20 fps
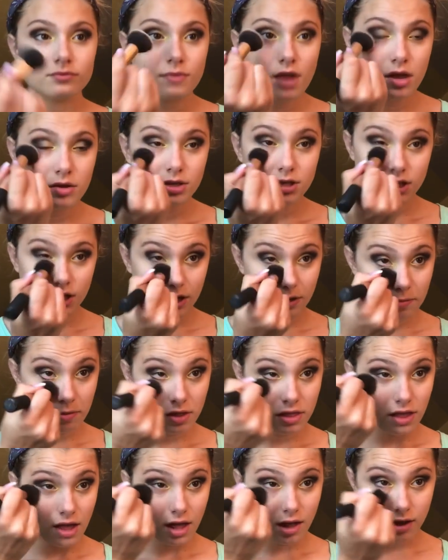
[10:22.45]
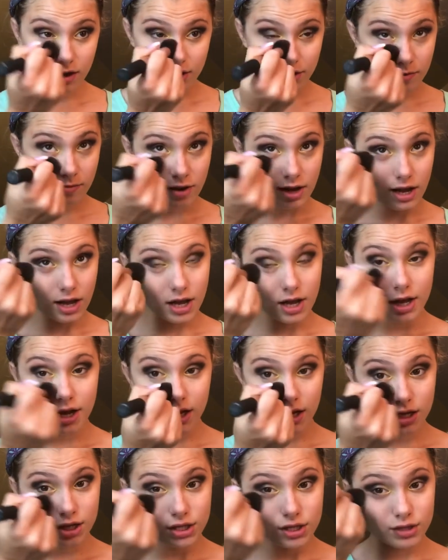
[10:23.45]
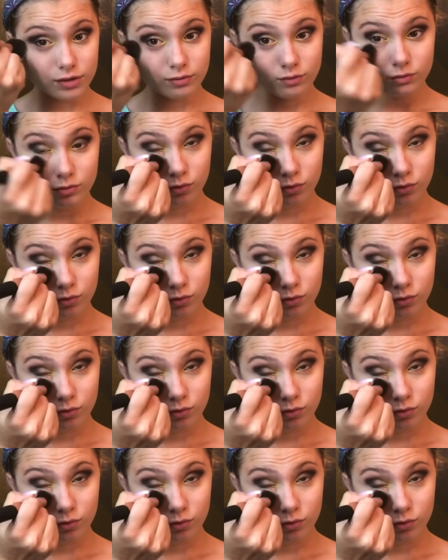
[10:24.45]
I'm just gonna put that under my eyes.